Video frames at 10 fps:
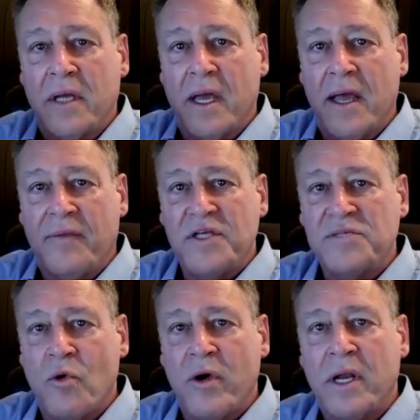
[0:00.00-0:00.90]
Okay, at
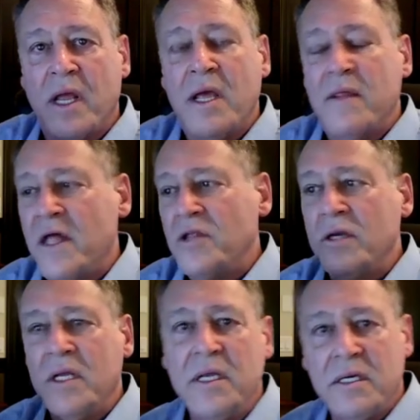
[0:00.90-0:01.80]
this point, then
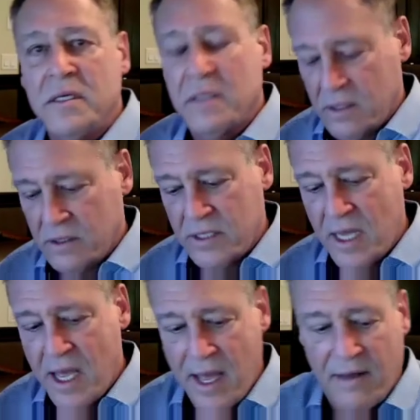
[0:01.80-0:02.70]
you need
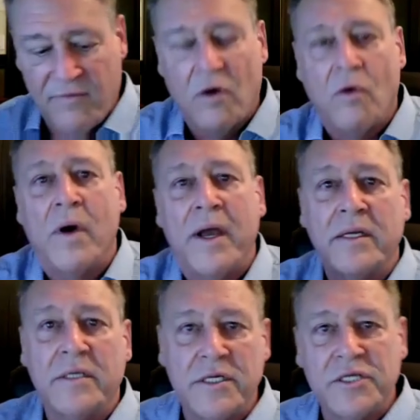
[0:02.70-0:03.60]
to have a
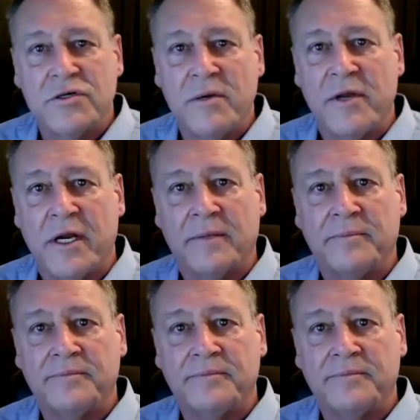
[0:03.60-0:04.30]
way to distribute it.